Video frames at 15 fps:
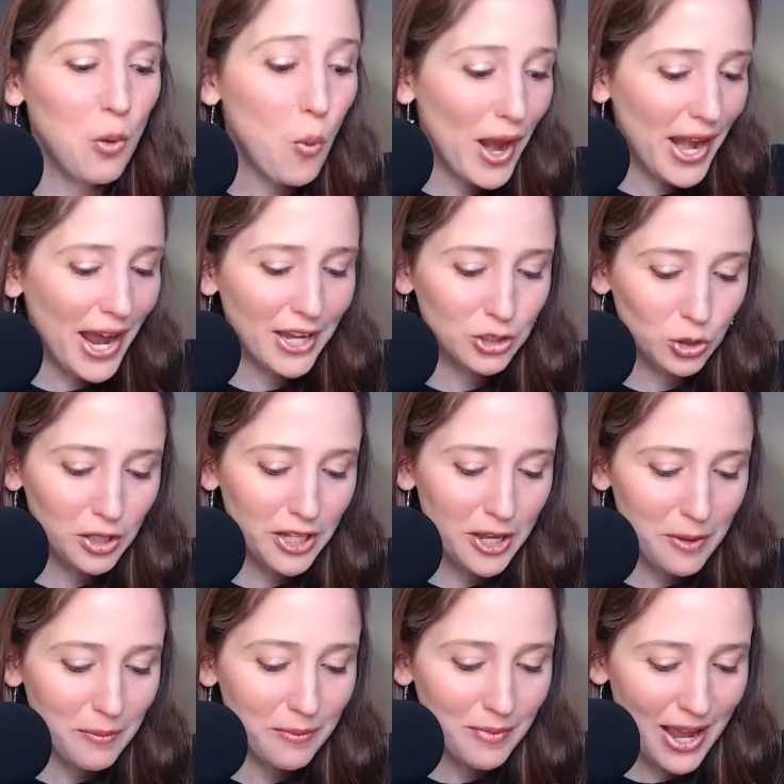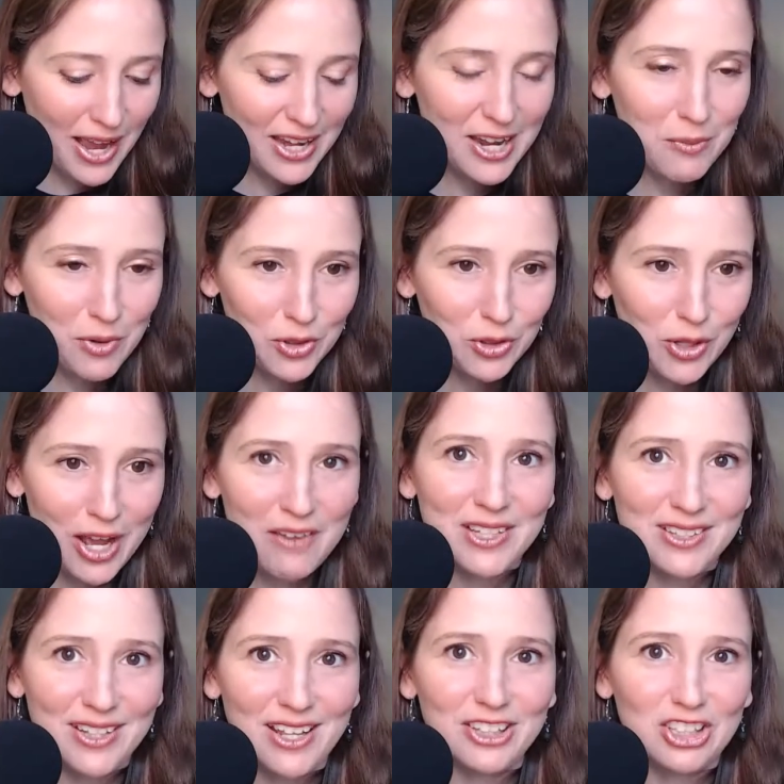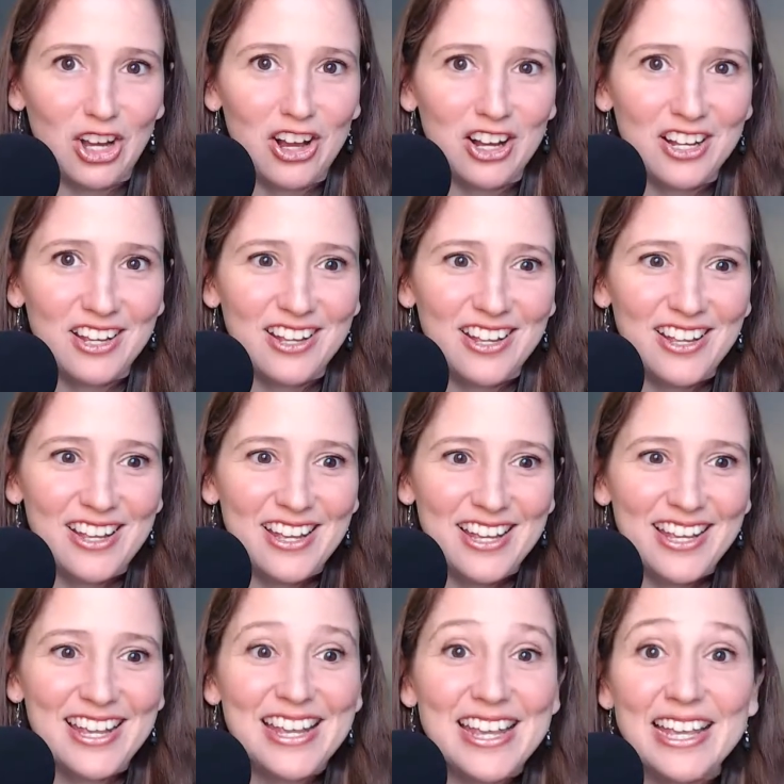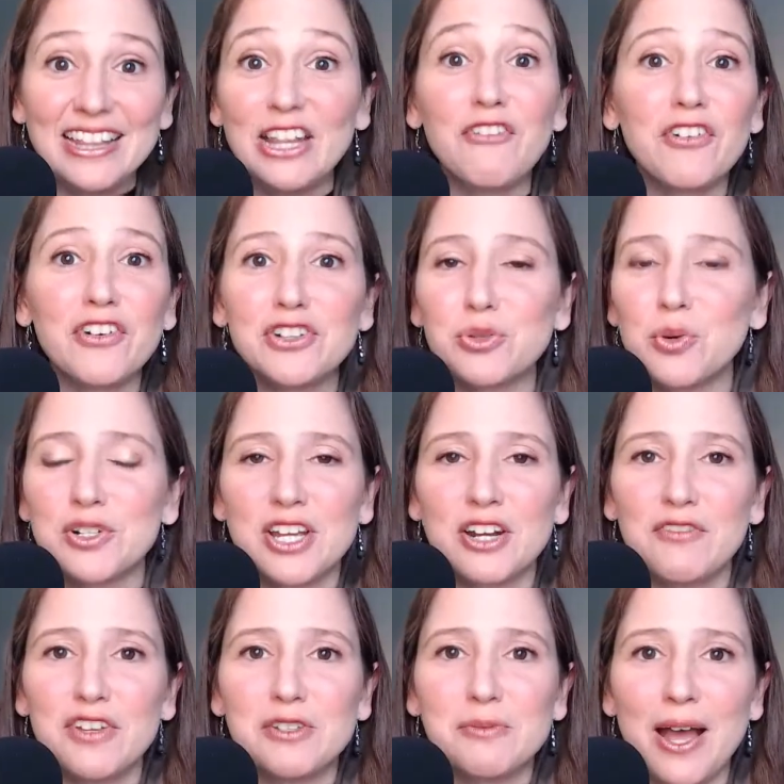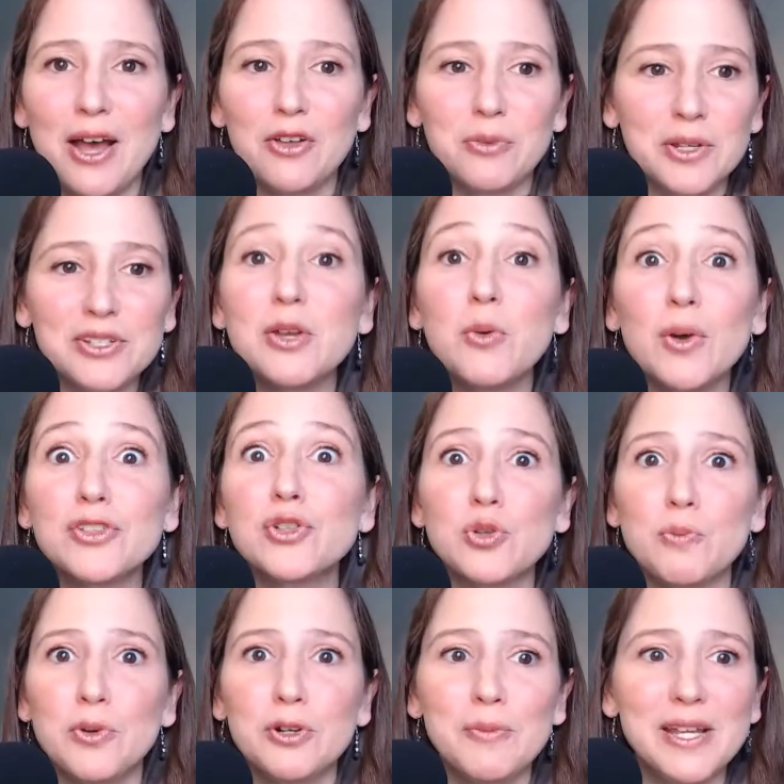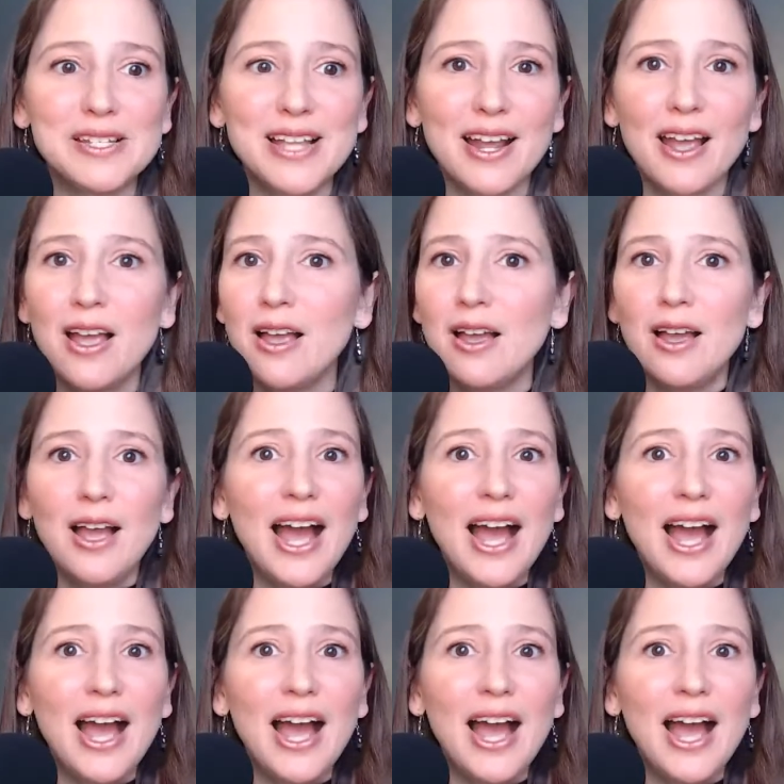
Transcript: When I told him, "Honey, I'm going to have a TED Talk," the first words out of his mouth, because he wants to support me, he's like,